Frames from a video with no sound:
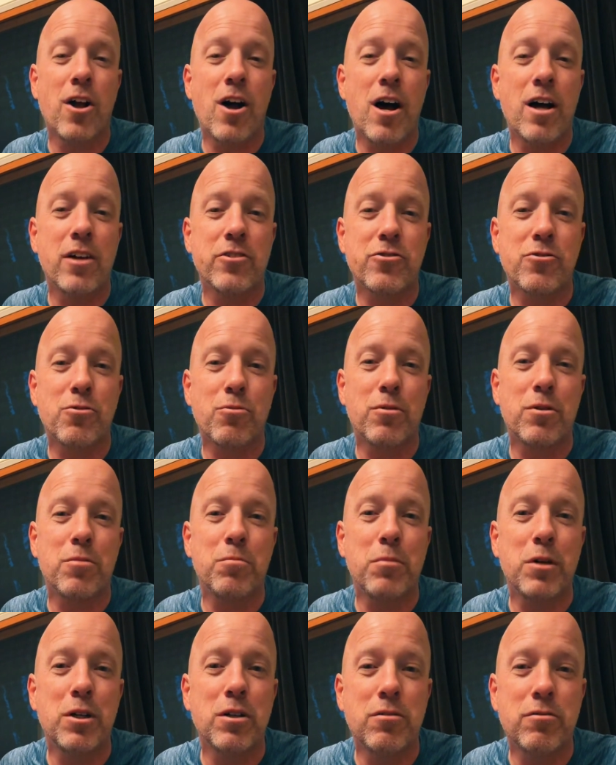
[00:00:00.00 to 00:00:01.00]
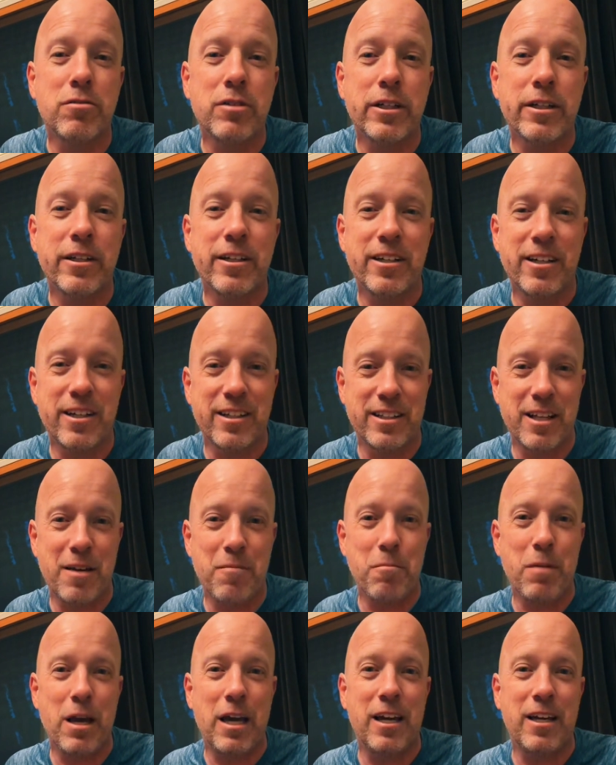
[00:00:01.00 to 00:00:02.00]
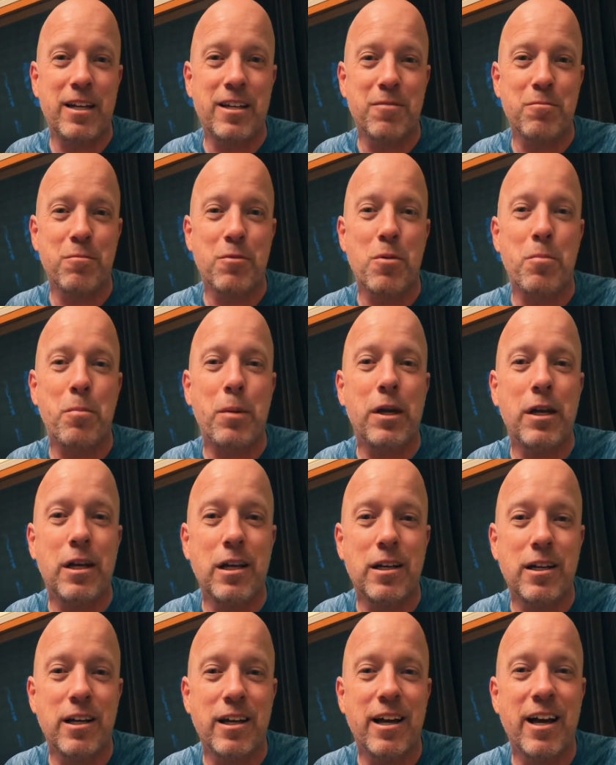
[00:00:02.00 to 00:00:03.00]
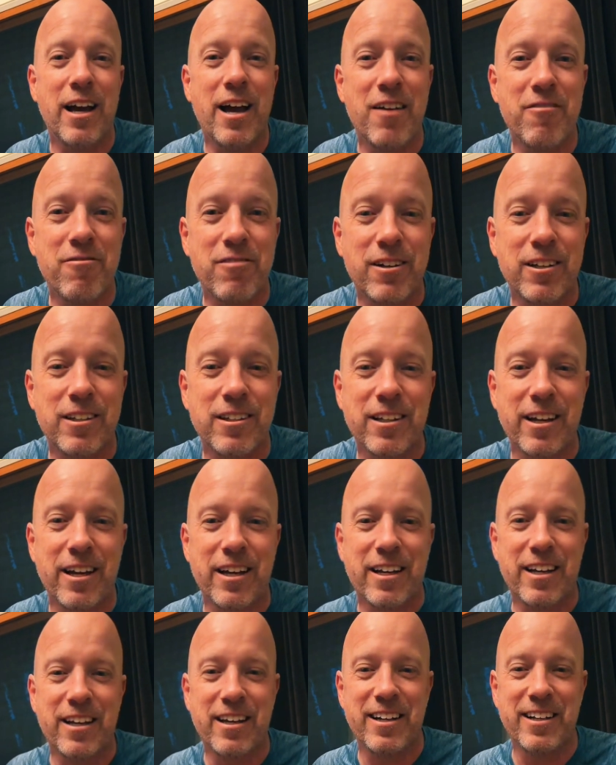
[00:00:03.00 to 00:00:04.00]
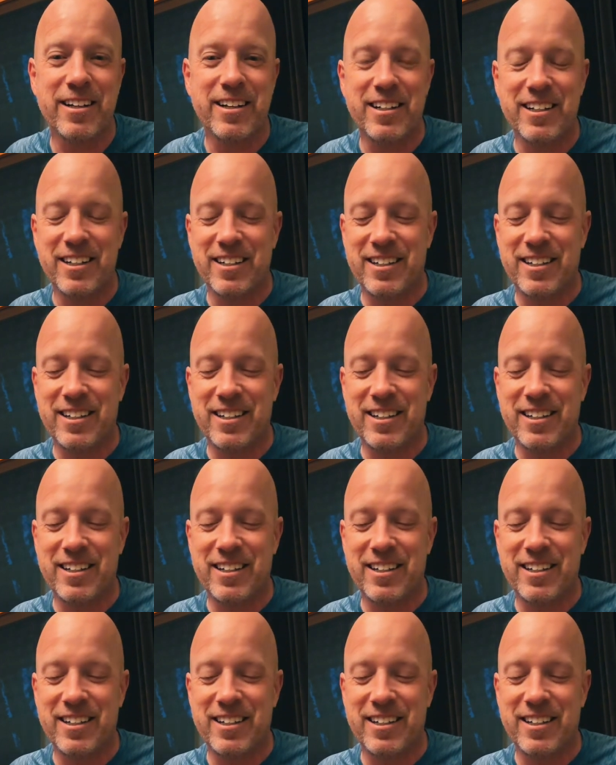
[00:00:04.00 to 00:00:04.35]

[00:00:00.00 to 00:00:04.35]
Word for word: the sloths were moving, and they made him repeat everything.